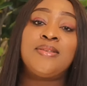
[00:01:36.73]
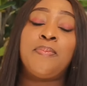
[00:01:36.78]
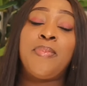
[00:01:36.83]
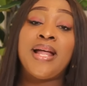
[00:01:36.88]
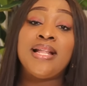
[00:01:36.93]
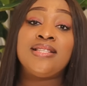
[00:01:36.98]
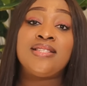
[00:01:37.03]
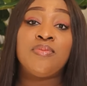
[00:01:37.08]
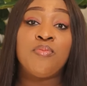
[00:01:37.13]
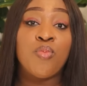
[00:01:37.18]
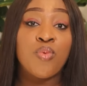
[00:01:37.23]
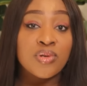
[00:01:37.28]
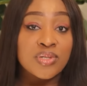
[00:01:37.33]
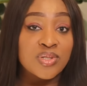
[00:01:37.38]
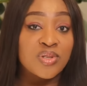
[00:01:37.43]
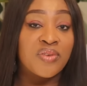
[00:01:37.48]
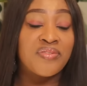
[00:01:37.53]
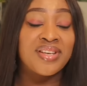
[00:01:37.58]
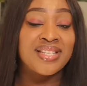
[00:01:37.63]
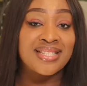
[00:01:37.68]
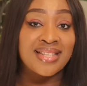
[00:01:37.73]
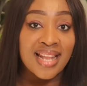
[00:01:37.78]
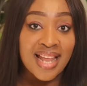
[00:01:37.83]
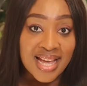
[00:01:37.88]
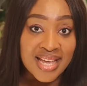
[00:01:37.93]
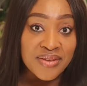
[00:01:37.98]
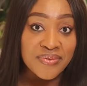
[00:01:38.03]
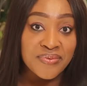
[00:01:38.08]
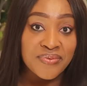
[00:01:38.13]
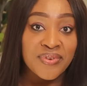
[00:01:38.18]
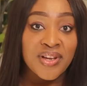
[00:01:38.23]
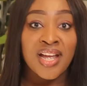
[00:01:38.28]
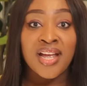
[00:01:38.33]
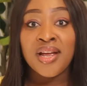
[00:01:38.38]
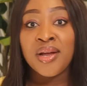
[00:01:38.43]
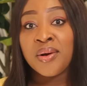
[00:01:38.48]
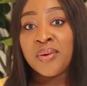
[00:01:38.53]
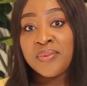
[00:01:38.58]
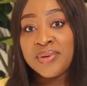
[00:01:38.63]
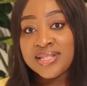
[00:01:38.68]
spent most of his life
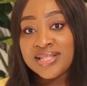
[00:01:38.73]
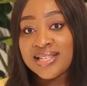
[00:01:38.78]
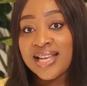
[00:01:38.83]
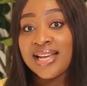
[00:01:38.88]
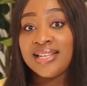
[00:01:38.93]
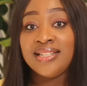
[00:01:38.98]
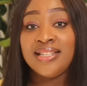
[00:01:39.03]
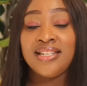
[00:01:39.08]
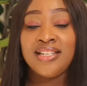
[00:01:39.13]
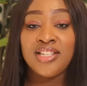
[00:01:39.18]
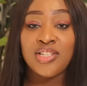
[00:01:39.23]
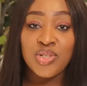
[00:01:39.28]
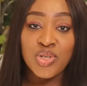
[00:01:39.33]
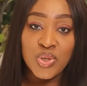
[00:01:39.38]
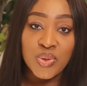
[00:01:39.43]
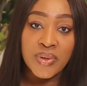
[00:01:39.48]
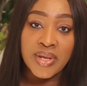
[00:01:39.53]
residing in the